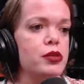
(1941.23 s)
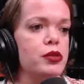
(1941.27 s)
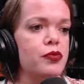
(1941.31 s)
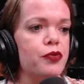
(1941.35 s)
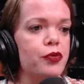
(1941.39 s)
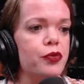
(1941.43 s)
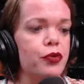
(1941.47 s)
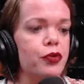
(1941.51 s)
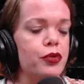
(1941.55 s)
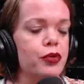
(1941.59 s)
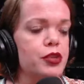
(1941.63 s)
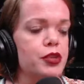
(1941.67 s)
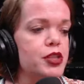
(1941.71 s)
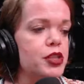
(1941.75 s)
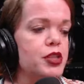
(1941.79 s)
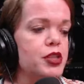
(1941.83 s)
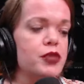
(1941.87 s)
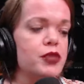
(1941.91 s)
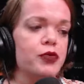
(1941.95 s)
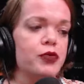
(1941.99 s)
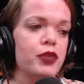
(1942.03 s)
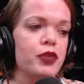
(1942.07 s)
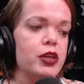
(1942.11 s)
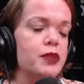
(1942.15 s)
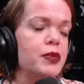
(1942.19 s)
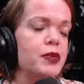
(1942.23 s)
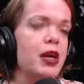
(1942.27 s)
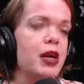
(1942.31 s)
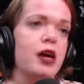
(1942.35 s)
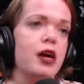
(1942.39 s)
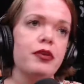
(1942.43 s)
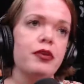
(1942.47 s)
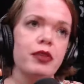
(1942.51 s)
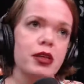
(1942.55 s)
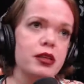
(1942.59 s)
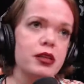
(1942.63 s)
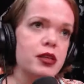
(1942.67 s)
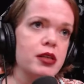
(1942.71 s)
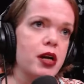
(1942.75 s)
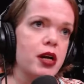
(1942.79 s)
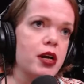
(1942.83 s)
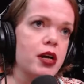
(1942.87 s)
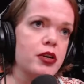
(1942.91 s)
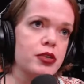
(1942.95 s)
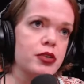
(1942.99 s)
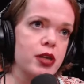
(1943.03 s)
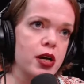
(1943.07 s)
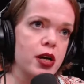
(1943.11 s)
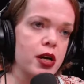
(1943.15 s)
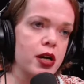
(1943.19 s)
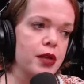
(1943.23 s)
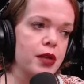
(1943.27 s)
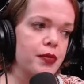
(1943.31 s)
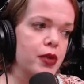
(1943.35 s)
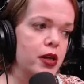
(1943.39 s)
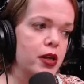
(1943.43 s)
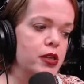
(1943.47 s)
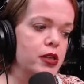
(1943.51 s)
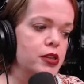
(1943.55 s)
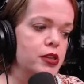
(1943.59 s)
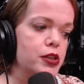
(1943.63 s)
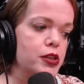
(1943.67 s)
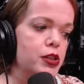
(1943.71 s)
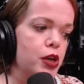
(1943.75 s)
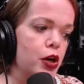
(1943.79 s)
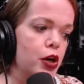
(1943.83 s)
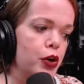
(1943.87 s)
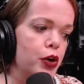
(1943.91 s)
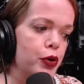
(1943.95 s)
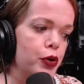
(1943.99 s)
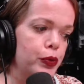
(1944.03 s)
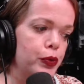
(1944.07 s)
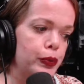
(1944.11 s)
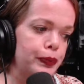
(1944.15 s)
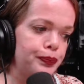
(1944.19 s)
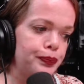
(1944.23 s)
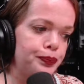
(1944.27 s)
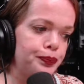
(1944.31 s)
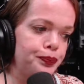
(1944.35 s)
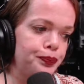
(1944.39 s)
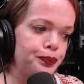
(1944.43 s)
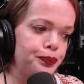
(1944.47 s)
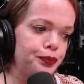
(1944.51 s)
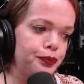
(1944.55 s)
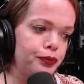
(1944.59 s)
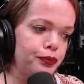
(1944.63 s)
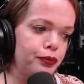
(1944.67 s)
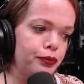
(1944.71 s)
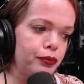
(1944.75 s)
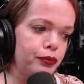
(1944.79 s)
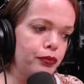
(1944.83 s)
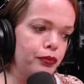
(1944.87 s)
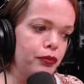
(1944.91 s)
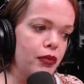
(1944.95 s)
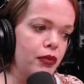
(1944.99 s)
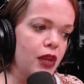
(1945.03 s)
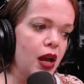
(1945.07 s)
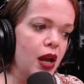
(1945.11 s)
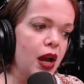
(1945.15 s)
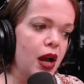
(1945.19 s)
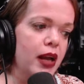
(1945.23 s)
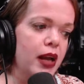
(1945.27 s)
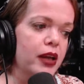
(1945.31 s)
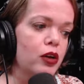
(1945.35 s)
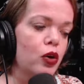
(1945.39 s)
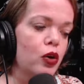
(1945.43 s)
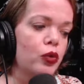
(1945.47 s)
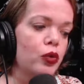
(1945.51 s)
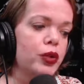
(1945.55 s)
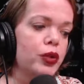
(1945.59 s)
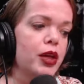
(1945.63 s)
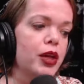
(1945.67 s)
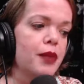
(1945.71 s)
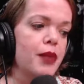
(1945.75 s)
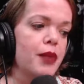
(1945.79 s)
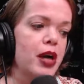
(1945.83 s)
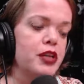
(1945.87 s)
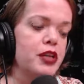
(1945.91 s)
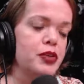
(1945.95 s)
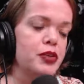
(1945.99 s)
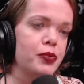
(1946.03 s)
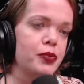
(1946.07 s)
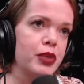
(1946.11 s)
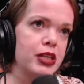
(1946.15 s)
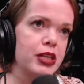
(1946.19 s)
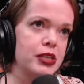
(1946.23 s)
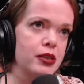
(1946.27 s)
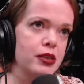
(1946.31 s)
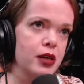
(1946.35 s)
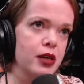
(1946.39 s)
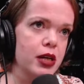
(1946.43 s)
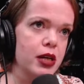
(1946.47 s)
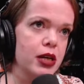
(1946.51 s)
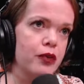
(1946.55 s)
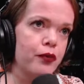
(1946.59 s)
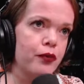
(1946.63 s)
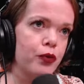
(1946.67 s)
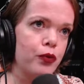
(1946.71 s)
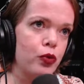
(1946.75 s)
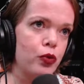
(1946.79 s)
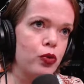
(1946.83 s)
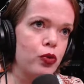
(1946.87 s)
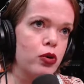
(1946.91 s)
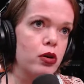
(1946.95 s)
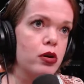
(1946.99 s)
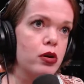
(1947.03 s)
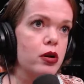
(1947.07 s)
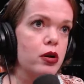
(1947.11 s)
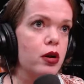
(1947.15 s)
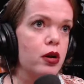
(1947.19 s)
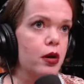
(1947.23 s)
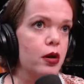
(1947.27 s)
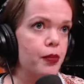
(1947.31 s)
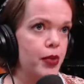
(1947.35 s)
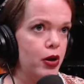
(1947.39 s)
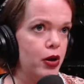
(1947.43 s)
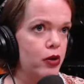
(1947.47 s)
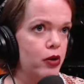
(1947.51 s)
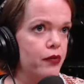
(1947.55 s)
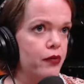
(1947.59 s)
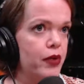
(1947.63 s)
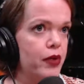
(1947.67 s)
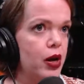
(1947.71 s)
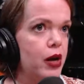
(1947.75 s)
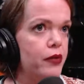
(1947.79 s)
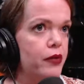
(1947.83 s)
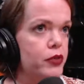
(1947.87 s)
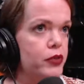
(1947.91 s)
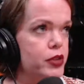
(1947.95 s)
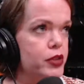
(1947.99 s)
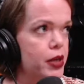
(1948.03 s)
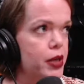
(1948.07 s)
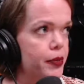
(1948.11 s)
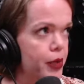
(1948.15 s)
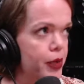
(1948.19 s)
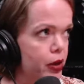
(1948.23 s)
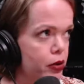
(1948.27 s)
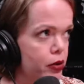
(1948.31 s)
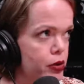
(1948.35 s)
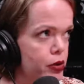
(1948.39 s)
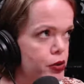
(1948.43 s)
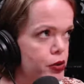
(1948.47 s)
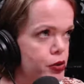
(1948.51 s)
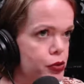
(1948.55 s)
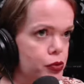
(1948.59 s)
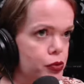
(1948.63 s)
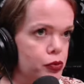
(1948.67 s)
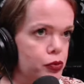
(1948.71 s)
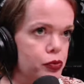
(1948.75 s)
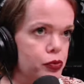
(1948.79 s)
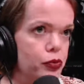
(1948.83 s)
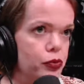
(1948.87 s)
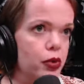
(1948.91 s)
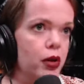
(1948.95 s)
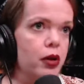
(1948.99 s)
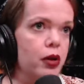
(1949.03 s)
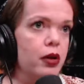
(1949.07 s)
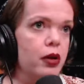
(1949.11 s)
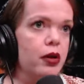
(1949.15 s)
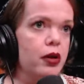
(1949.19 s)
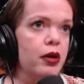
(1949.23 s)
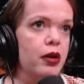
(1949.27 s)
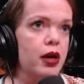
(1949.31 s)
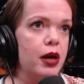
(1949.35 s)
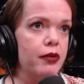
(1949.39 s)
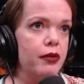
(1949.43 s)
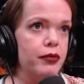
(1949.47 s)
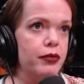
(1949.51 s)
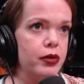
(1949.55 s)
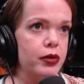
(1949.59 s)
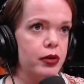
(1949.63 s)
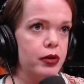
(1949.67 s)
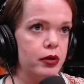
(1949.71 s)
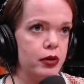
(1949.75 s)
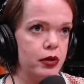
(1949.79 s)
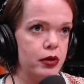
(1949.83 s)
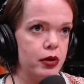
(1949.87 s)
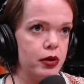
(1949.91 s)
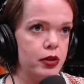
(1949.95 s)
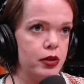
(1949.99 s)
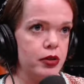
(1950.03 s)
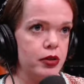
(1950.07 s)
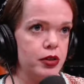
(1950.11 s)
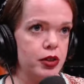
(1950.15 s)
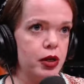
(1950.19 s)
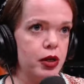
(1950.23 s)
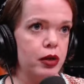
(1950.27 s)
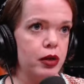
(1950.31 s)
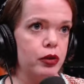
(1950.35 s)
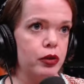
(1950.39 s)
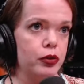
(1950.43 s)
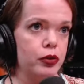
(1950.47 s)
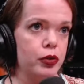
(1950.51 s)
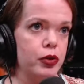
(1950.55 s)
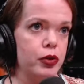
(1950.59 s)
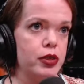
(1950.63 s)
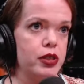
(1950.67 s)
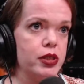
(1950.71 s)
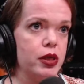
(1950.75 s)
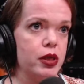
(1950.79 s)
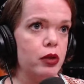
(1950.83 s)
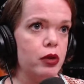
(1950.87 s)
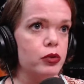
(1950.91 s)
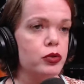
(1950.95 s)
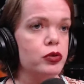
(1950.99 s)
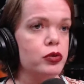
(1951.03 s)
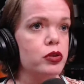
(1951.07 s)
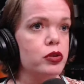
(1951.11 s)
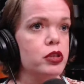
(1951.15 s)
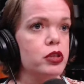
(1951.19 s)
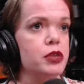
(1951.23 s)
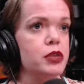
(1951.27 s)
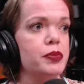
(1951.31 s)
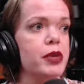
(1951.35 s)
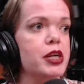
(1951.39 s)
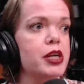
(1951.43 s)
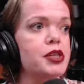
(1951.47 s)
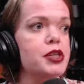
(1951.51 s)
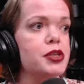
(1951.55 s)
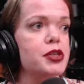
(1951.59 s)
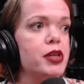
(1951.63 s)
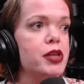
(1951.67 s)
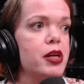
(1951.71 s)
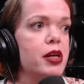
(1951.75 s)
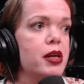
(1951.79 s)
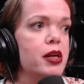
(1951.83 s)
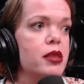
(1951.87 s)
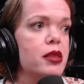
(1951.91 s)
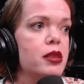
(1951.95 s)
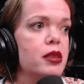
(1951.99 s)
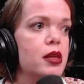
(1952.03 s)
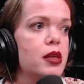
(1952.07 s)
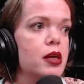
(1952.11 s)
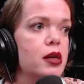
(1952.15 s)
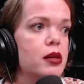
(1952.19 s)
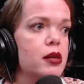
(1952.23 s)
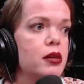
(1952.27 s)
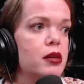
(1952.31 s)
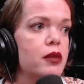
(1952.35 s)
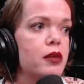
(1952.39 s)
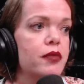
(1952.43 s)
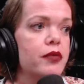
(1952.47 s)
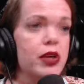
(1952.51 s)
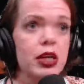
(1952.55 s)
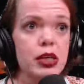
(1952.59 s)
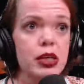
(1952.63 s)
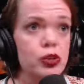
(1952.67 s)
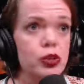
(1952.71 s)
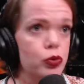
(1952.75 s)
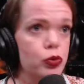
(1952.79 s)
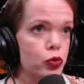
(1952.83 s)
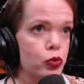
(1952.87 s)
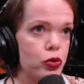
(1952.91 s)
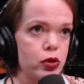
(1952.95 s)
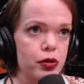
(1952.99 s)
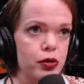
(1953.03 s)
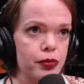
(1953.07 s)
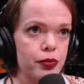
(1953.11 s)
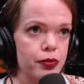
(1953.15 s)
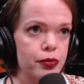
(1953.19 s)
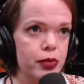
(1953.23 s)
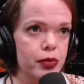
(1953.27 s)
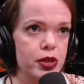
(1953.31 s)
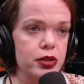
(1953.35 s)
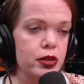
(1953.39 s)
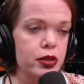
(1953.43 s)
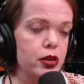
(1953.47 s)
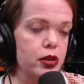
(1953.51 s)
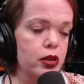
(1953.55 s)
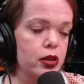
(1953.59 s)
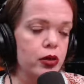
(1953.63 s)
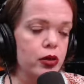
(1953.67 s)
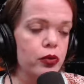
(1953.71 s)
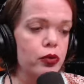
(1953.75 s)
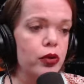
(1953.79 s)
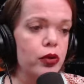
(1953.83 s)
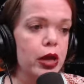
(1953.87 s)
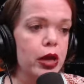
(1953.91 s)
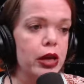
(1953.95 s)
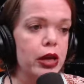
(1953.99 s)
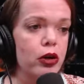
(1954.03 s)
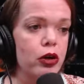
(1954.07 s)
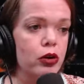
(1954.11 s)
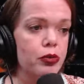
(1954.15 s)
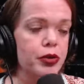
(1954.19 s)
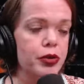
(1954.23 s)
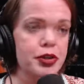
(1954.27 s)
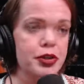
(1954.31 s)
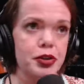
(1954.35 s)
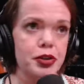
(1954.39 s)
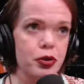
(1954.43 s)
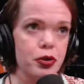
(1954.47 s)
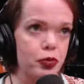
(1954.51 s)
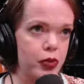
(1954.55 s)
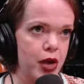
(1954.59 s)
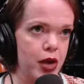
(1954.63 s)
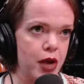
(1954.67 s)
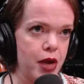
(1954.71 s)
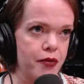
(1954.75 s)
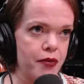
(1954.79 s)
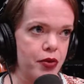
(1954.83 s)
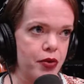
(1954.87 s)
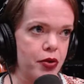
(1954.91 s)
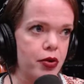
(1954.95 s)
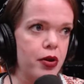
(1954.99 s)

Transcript: just freaked me out the entire time. And so I can only imagine what it's like for a pair of average height parents who have a child who has skeletal dysplasia and then of any sort, achondroplasia or whatever.